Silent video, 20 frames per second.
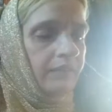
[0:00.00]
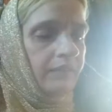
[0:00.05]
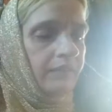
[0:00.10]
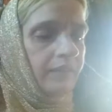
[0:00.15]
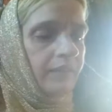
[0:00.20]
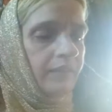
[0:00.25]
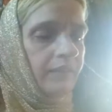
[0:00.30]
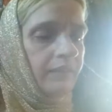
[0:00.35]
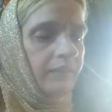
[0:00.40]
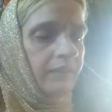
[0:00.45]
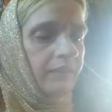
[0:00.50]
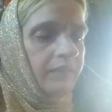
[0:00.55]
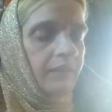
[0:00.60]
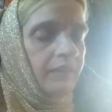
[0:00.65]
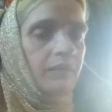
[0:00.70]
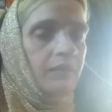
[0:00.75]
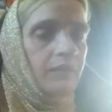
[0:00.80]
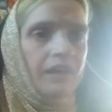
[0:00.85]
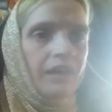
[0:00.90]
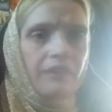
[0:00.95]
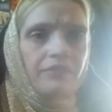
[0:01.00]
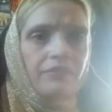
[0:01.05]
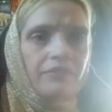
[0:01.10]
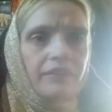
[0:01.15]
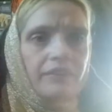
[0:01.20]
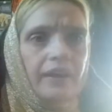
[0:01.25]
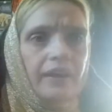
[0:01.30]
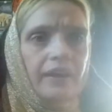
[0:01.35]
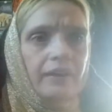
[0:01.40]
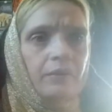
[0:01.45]
is a love
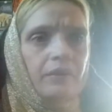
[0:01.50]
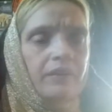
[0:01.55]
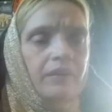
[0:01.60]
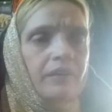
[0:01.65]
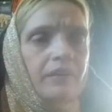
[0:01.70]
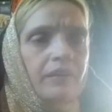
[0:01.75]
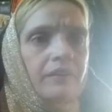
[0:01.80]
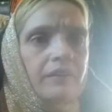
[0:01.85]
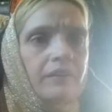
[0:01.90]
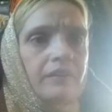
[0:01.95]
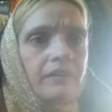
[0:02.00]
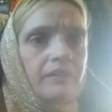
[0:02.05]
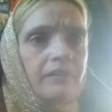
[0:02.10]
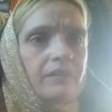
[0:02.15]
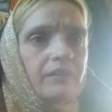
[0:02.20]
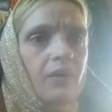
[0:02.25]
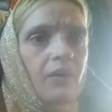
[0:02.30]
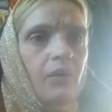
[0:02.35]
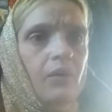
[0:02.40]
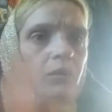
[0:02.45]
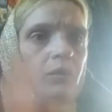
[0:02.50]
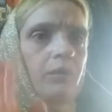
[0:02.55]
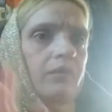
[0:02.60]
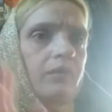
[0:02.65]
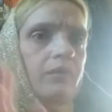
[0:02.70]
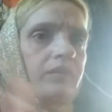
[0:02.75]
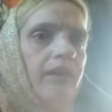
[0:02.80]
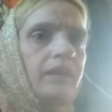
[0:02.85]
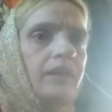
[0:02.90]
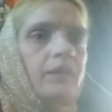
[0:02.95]
day within this
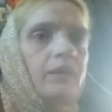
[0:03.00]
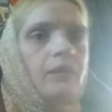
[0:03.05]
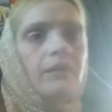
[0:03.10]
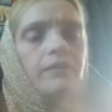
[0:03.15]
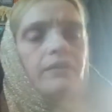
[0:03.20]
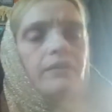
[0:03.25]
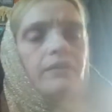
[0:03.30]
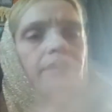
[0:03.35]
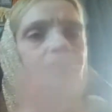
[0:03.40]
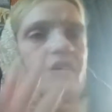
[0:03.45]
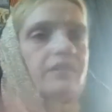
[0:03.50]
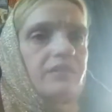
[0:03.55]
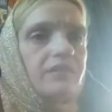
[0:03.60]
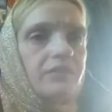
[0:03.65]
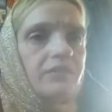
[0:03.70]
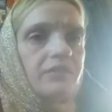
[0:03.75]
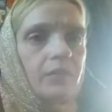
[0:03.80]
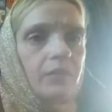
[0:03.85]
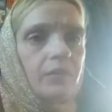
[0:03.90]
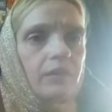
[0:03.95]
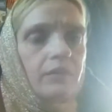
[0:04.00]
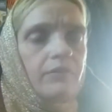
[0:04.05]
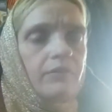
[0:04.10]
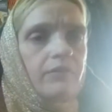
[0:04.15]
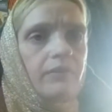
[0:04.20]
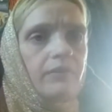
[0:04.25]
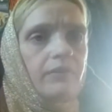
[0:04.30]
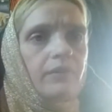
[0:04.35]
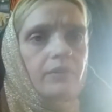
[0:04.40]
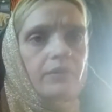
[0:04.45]
whole cycle of the festival of
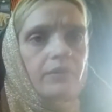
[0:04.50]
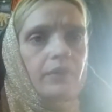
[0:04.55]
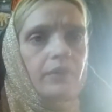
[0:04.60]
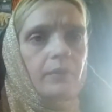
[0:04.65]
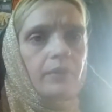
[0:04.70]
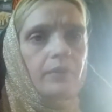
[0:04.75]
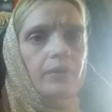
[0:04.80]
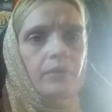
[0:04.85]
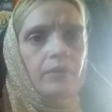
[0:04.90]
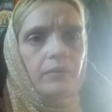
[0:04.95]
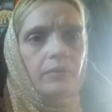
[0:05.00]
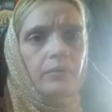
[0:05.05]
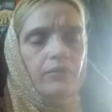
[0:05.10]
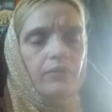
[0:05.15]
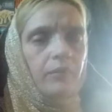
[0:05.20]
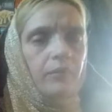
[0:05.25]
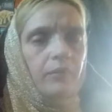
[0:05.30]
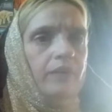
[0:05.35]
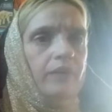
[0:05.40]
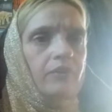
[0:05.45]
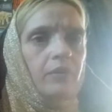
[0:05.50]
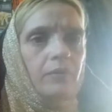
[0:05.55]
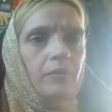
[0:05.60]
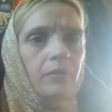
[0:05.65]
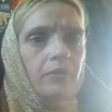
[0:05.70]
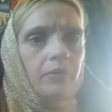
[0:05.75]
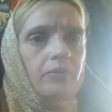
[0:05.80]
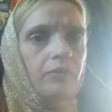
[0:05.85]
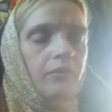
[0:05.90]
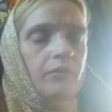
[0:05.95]
November, from
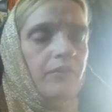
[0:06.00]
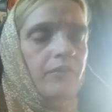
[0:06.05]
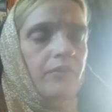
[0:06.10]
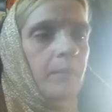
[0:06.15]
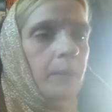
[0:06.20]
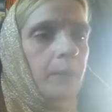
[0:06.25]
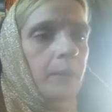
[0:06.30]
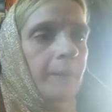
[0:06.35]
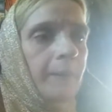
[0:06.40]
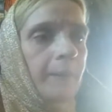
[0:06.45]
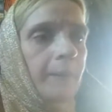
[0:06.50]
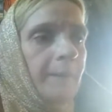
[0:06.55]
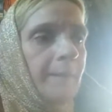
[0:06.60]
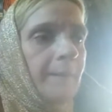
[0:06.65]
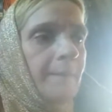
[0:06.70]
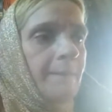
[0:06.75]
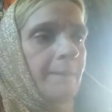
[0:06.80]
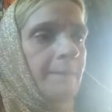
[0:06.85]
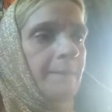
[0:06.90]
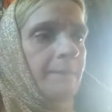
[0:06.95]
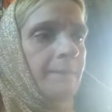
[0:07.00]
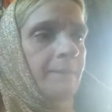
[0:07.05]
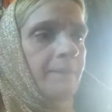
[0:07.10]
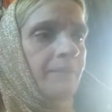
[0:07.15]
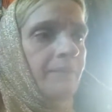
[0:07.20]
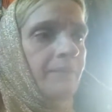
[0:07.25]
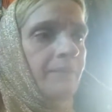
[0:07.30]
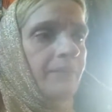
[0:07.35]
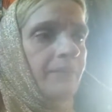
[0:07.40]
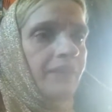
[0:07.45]
October to November.
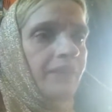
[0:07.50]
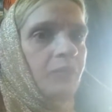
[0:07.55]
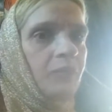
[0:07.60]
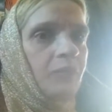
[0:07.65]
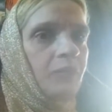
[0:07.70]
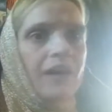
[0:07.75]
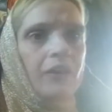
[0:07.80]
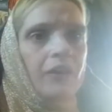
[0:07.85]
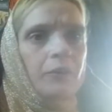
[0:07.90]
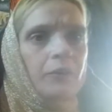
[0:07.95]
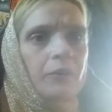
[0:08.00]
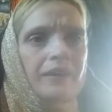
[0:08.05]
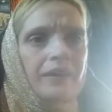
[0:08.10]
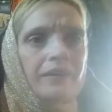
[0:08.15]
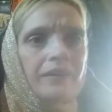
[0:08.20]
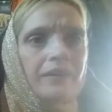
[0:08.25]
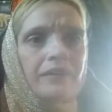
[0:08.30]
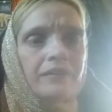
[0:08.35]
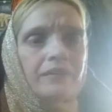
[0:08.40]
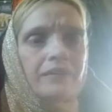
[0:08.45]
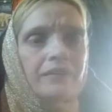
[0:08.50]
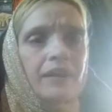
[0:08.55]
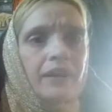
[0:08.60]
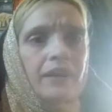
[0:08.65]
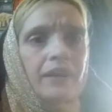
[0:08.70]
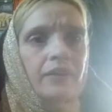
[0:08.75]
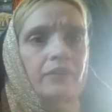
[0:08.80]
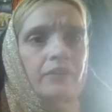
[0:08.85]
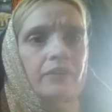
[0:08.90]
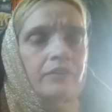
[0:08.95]
That's what Halloween is, and
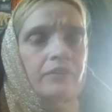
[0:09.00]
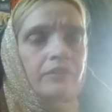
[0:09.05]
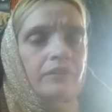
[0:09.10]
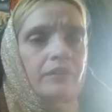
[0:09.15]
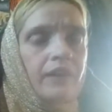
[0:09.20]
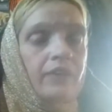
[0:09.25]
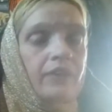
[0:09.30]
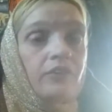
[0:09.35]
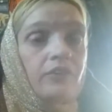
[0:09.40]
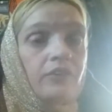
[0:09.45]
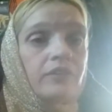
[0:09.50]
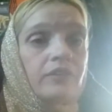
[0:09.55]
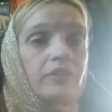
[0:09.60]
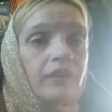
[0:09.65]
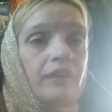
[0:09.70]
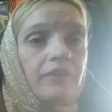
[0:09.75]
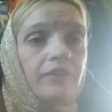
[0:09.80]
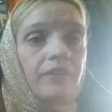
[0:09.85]
I used to love